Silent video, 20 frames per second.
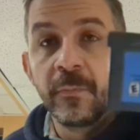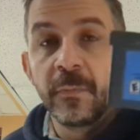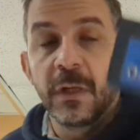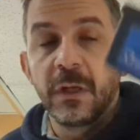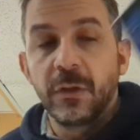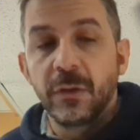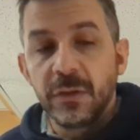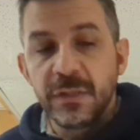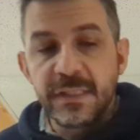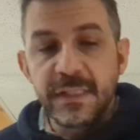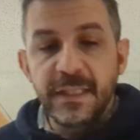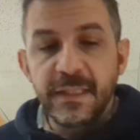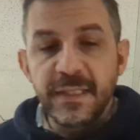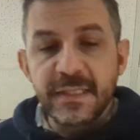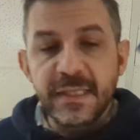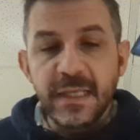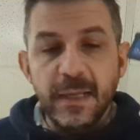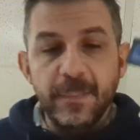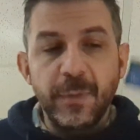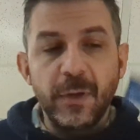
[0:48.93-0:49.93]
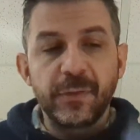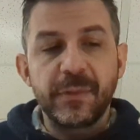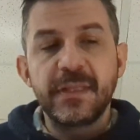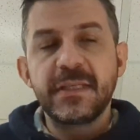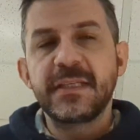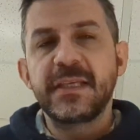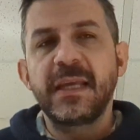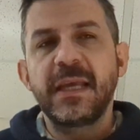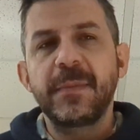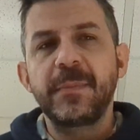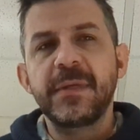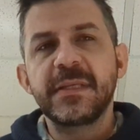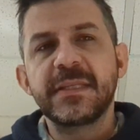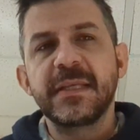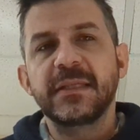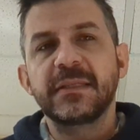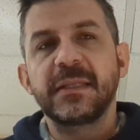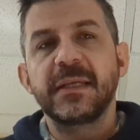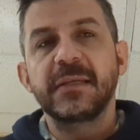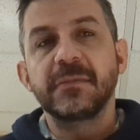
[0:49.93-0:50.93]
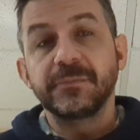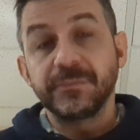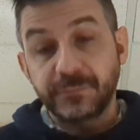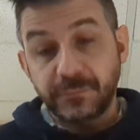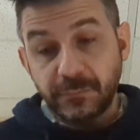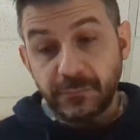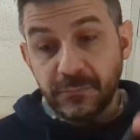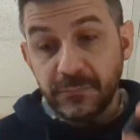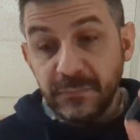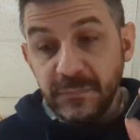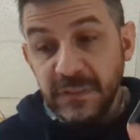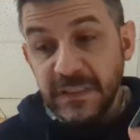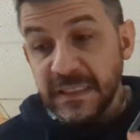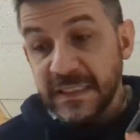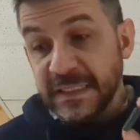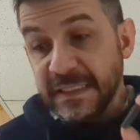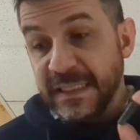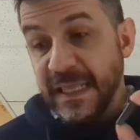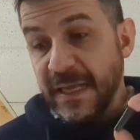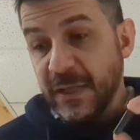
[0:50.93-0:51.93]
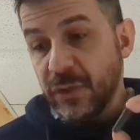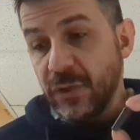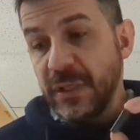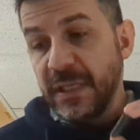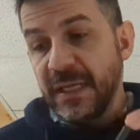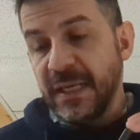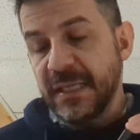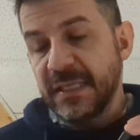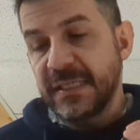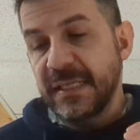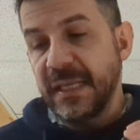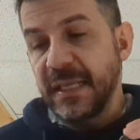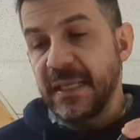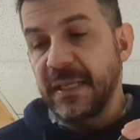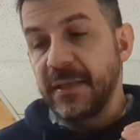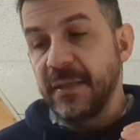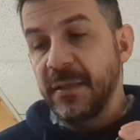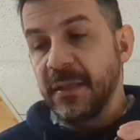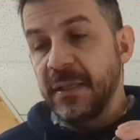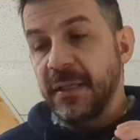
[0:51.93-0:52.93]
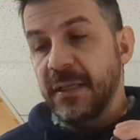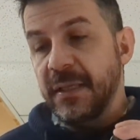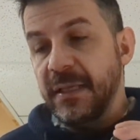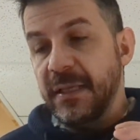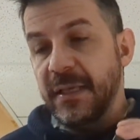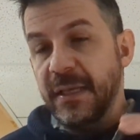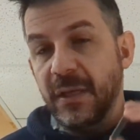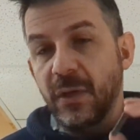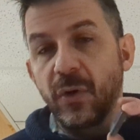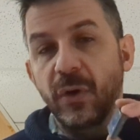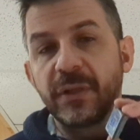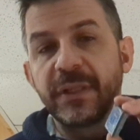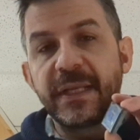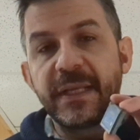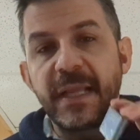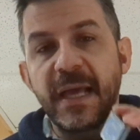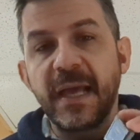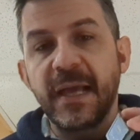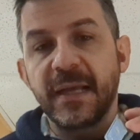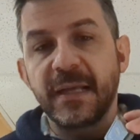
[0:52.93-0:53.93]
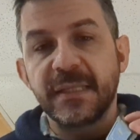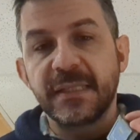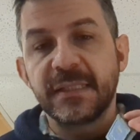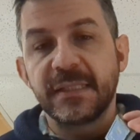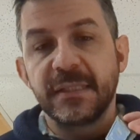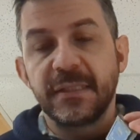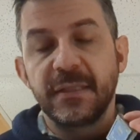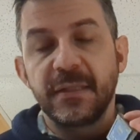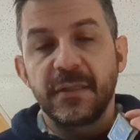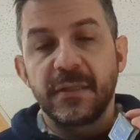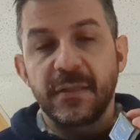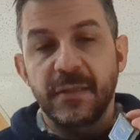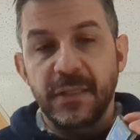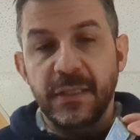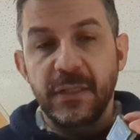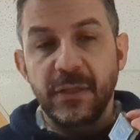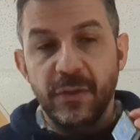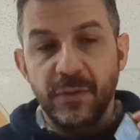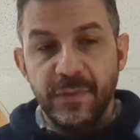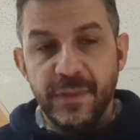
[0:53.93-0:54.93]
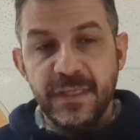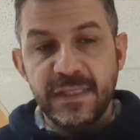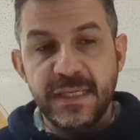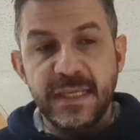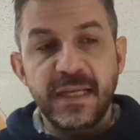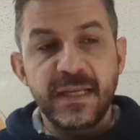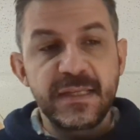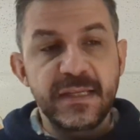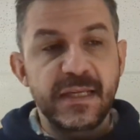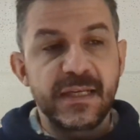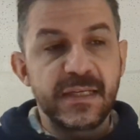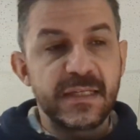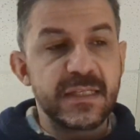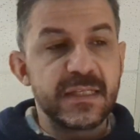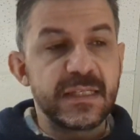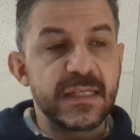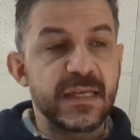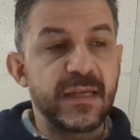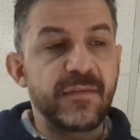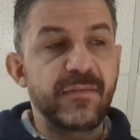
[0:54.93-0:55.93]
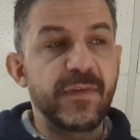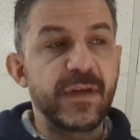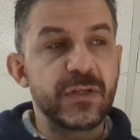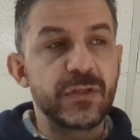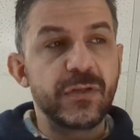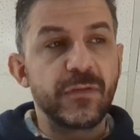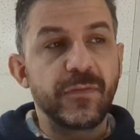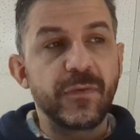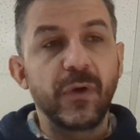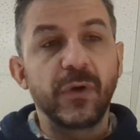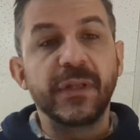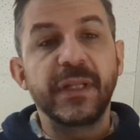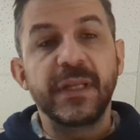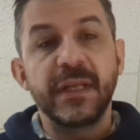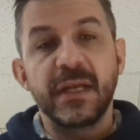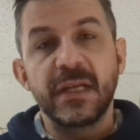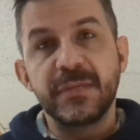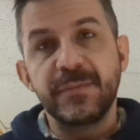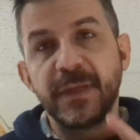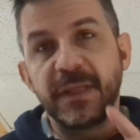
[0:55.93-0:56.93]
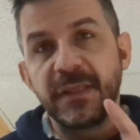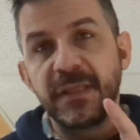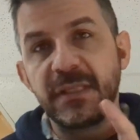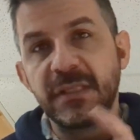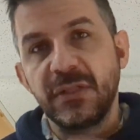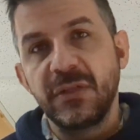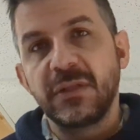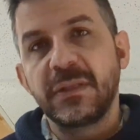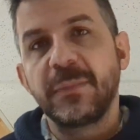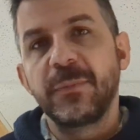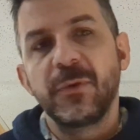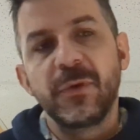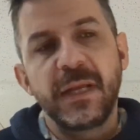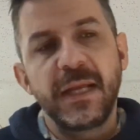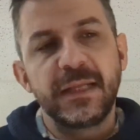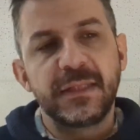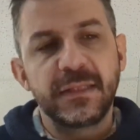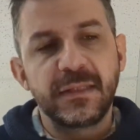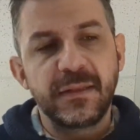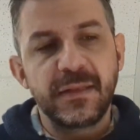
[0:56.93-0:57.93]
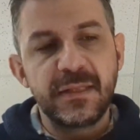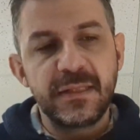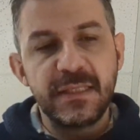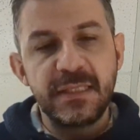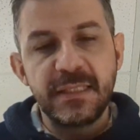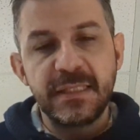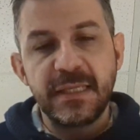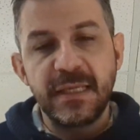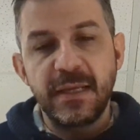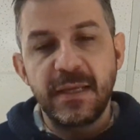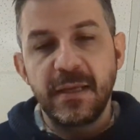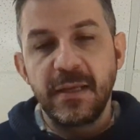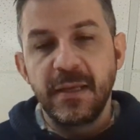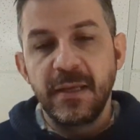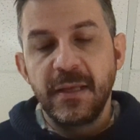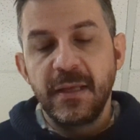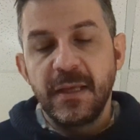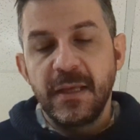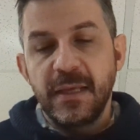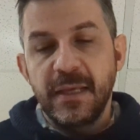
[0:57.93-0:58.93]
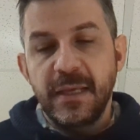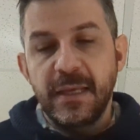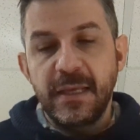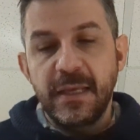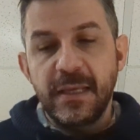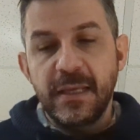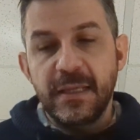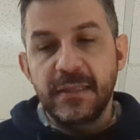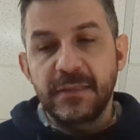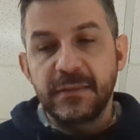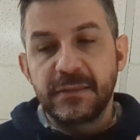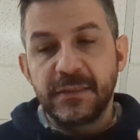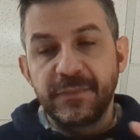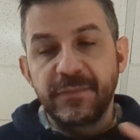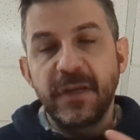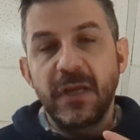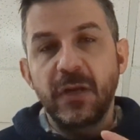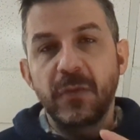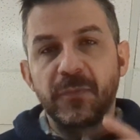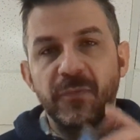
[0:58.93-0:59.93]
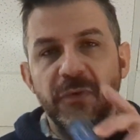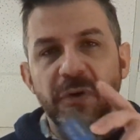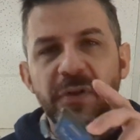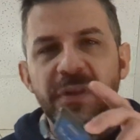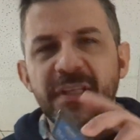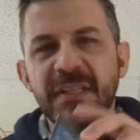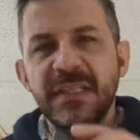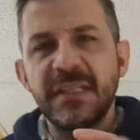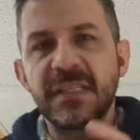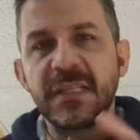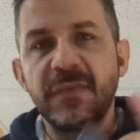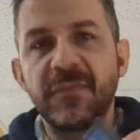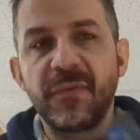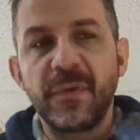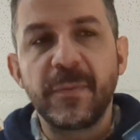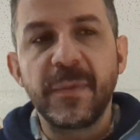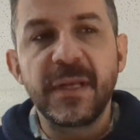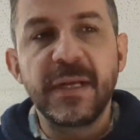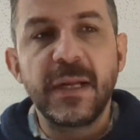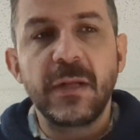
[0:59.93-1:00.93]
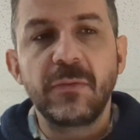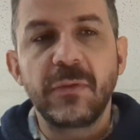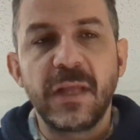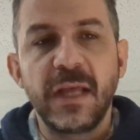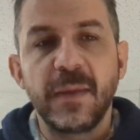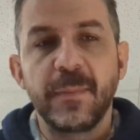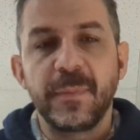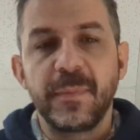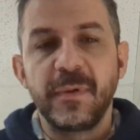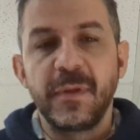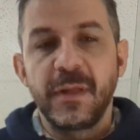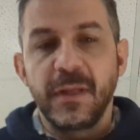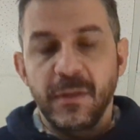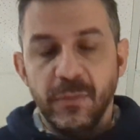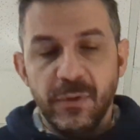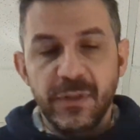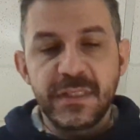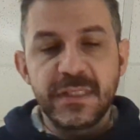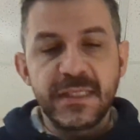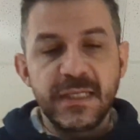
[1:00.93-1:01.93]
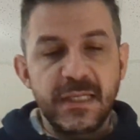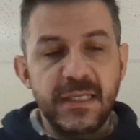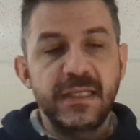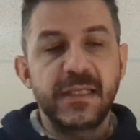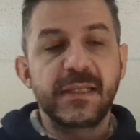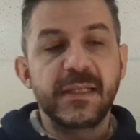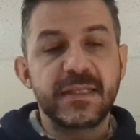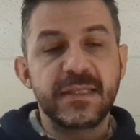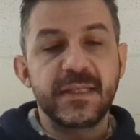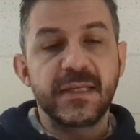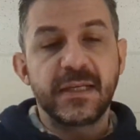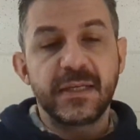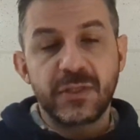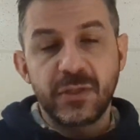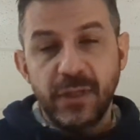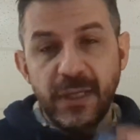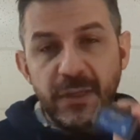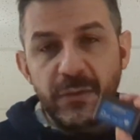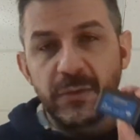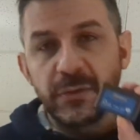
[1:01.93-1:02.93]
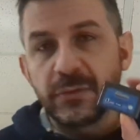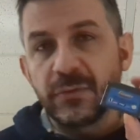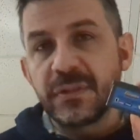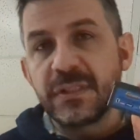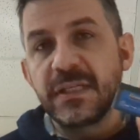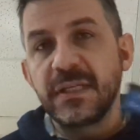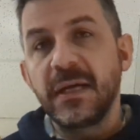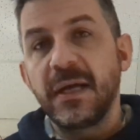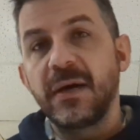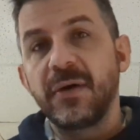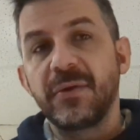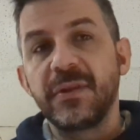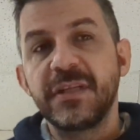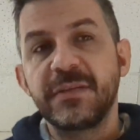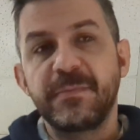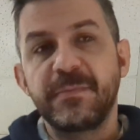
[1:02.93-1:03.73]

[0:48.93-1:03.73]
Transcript: What's interesting about this game is that it actually has a Golden Axe, the Sega Genesis version of Golden Axe, but this is not emulated. This is developed for the system from the ground up, which is really interesting. So I want to see how this